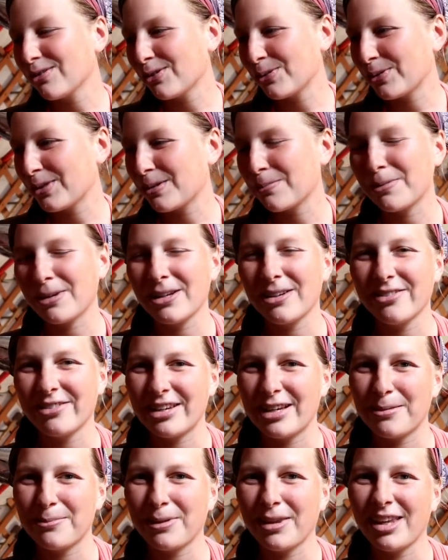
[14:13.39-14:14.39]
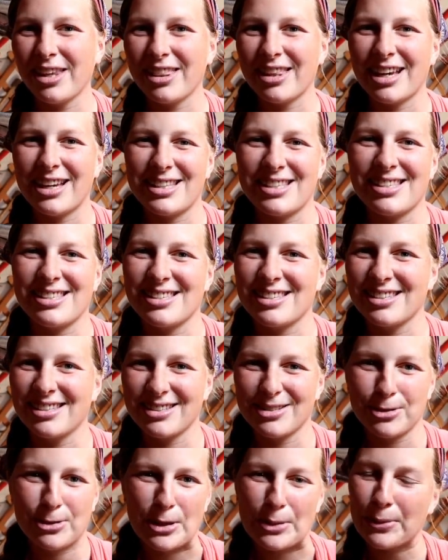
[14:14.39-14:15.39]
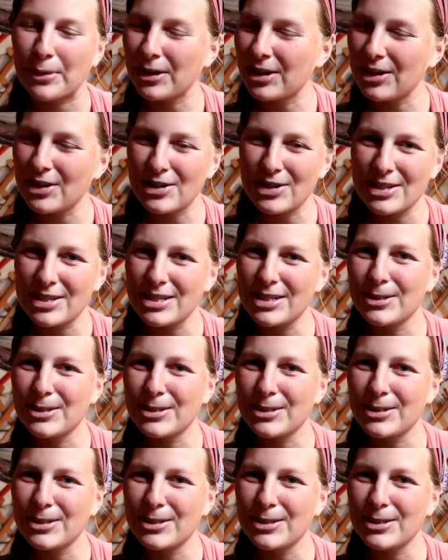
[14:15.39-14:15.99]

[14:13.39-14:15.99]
even with a big family, that's what we're here to